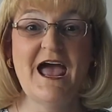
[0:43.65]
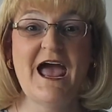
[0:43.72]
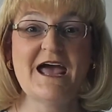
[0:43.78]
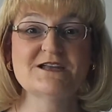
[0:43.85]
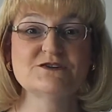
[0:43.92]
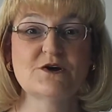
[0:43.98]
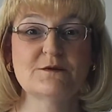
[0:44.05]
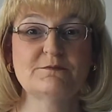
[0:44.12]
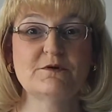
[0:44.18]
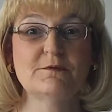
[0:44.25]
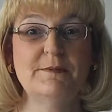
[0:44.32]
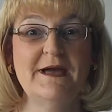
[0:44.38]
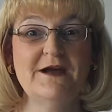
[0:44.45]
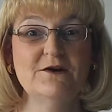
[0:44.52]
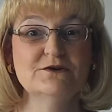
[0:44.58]
and are
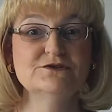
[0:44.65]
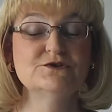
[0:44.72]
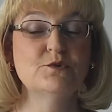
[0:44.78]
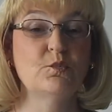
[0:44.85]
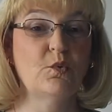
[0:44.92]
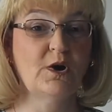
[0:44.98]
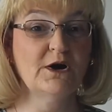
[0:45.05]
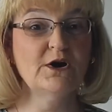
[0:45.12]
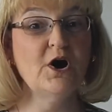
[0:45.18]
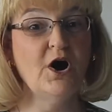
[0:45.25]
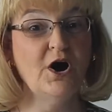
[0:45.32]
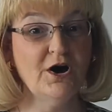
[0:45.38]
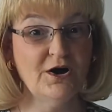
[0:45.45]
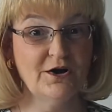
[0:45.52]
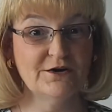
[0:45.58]
prepared to work
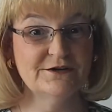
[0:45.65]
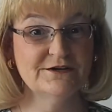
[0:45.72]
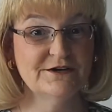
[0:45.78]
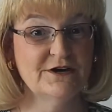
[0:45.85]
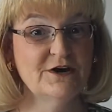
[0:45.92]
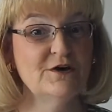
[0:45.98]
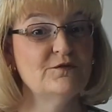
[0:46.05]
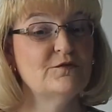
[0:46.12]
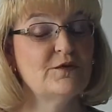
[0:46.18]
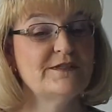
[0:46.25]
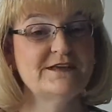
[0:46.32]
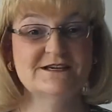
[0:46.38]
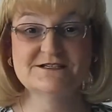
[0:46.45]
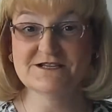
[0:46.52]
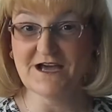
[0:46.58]
hard for
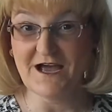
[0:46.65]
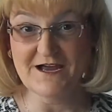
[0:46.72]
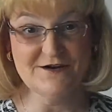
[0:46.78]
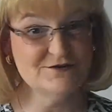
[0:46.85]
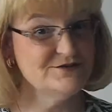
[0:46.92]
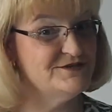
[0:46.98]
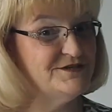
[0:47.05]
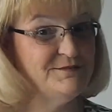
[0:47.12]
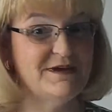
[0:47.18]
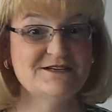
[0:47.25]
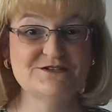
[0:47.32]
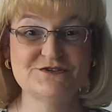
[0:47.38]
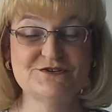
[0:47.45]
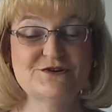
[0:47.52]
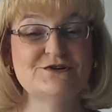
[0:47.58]
the entire
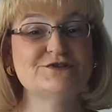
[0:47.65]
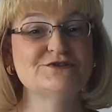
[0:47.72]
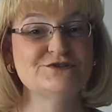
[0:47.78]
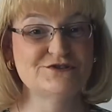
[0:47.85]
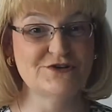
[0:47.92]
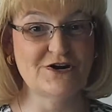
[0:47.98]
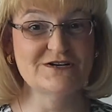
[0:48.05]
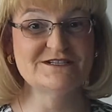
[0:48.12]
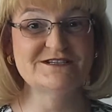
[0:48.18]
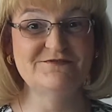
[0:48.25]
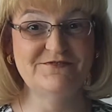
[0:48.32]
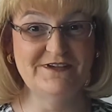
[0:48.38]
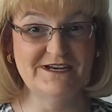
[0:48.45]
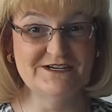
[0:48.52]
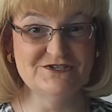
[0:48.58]
semester, start to
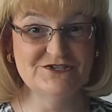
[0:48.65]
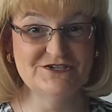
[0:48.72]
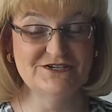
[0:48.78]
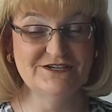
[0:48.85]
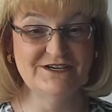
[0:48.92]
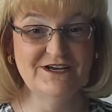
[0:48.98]
finish.